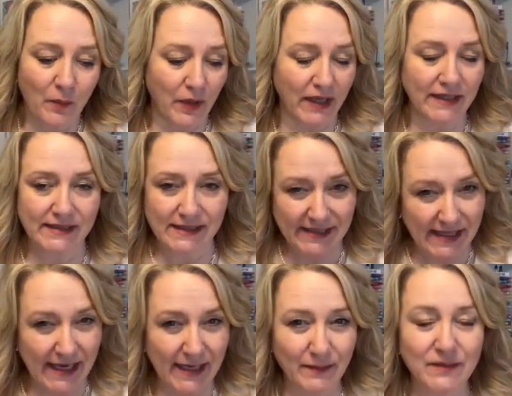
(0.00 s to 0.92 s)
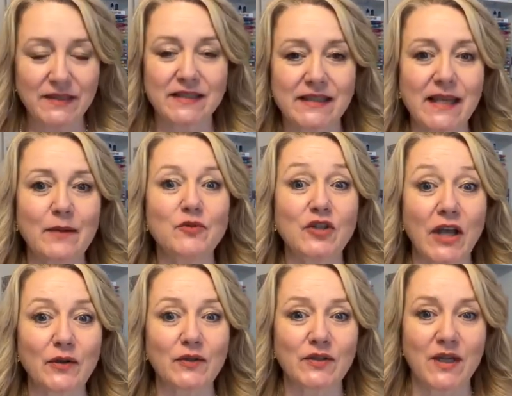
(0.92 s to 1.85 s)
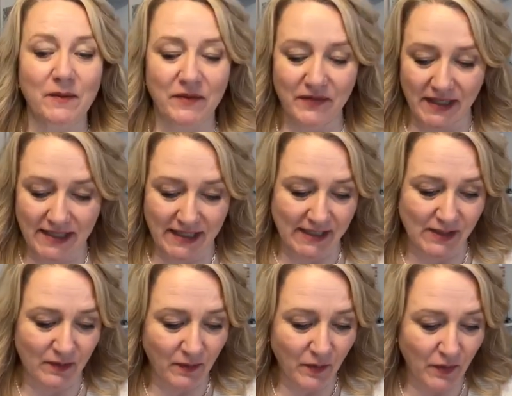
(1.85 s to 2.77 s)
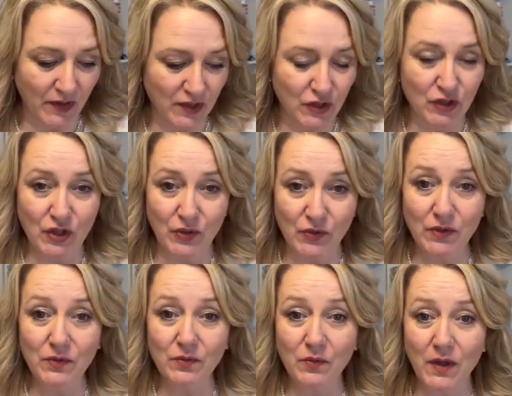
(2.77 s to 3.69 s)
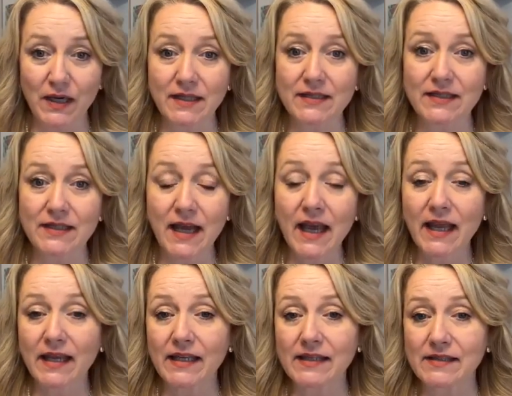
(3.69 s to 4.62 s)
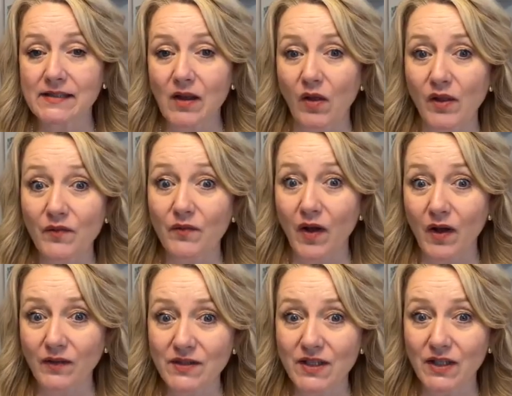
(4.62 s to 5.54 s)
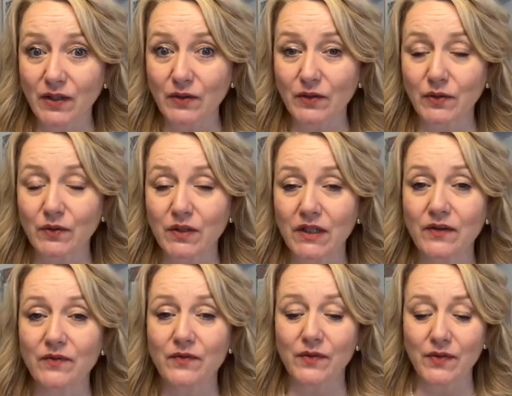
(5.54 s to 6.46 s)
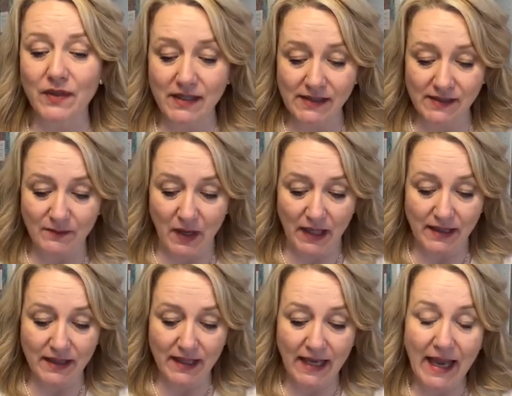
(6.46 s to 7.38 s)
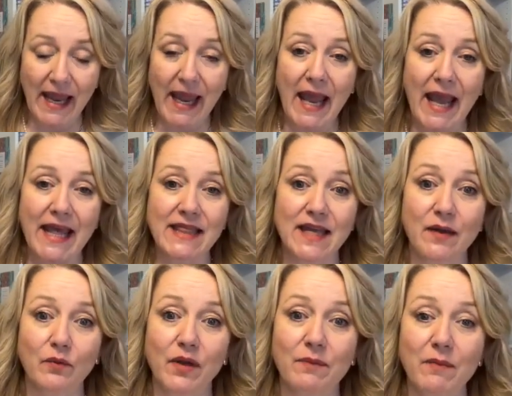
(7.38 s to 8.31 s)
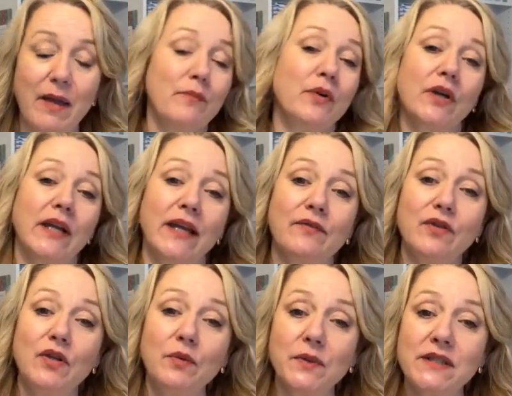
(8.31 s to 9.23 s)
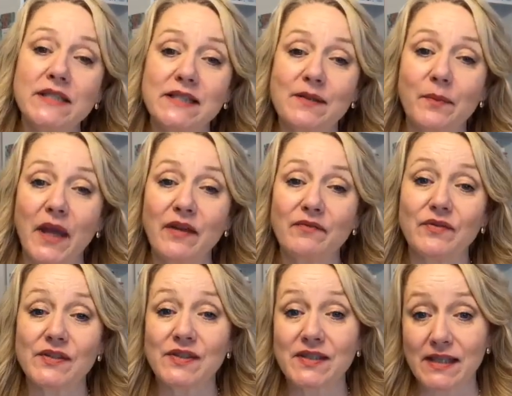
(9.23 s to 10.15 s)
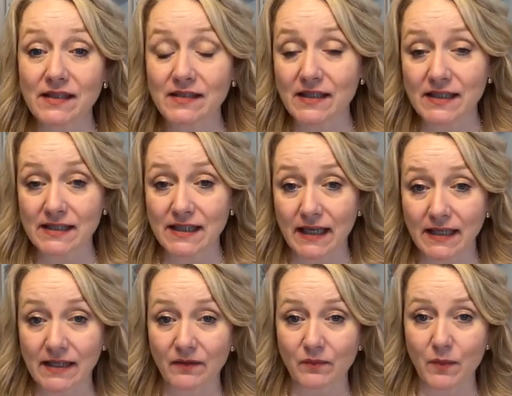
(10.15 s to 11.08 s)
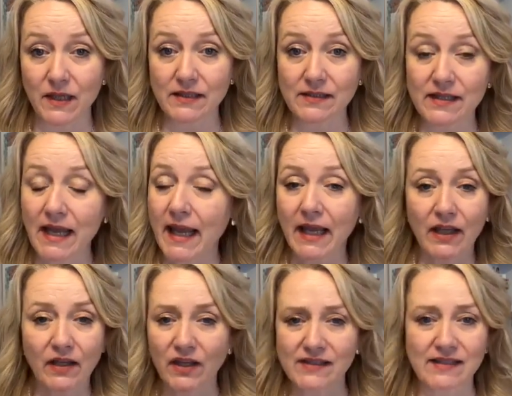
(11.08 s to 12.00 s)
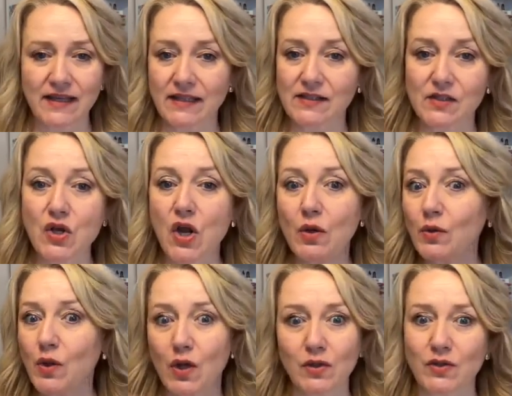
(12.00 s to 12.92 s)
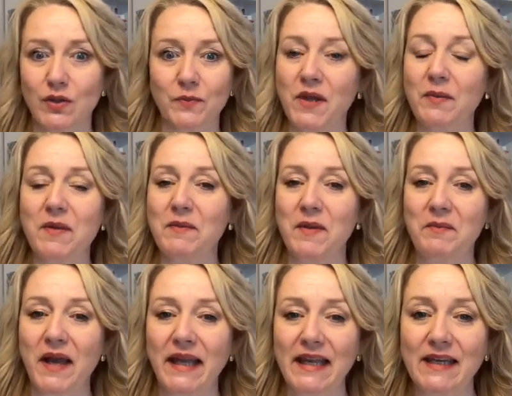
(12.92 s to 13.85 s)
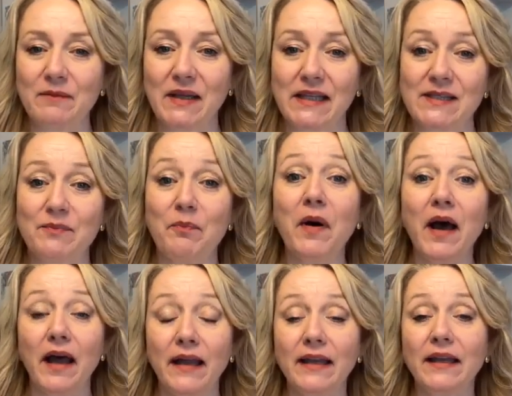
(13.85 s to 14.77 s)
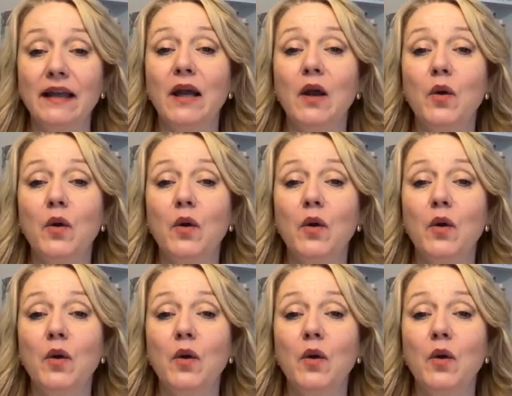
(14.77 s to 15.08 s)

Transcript: but same general type of idea. So I'm going to show you what is all involved and included for this month. And then remember, if you participate for 6 consecutive months, it's no long-term commitment by any means, but